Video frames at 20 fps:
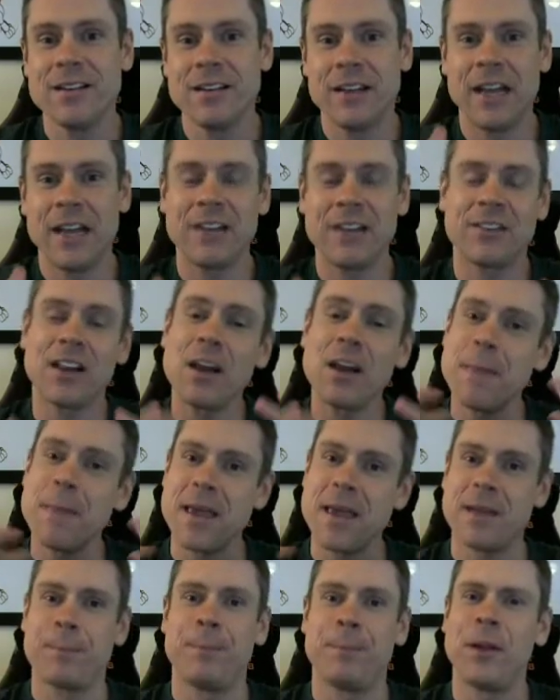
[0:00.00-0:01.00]
It's going to
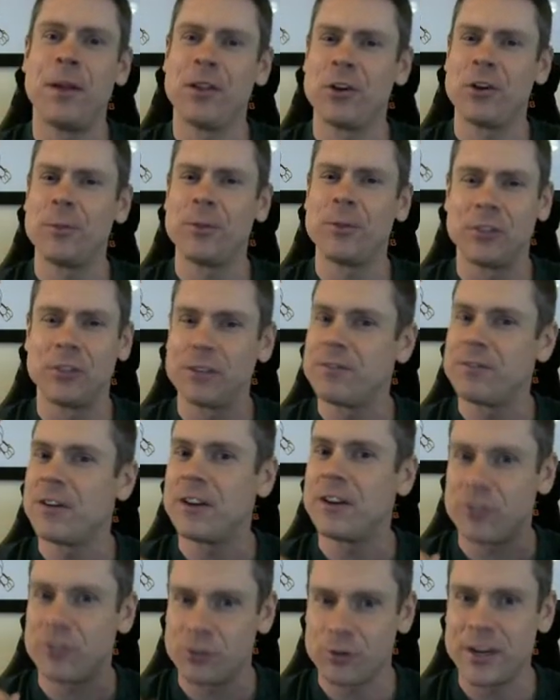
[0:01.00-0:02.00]
make polynomials look very
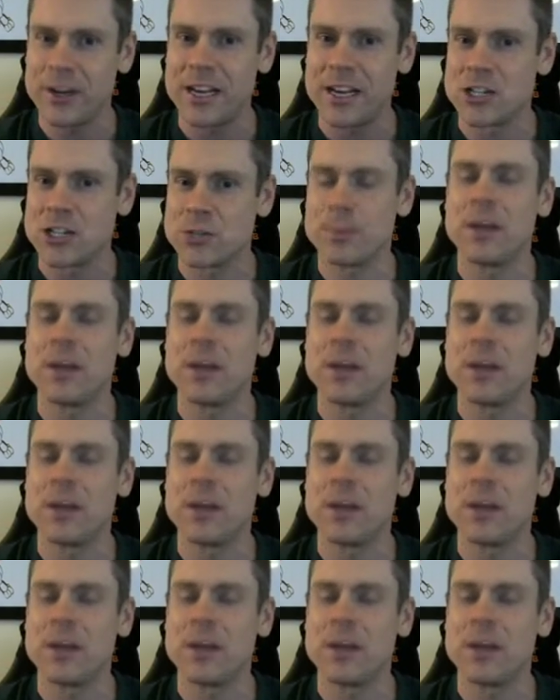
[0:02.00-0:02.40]
strange,